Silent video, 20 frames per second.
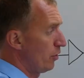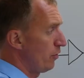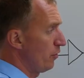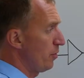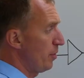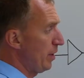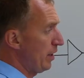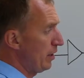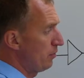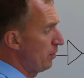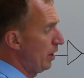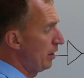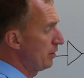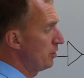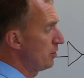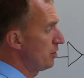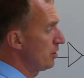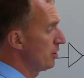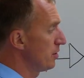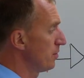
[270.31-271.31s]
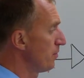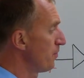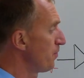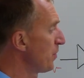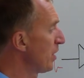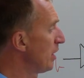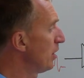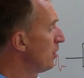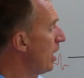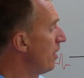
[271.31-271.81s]
one of the big advantages,
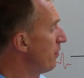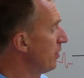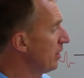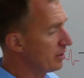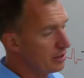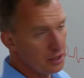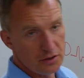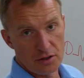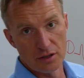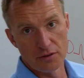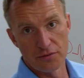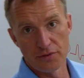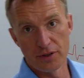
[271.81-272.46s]
having digital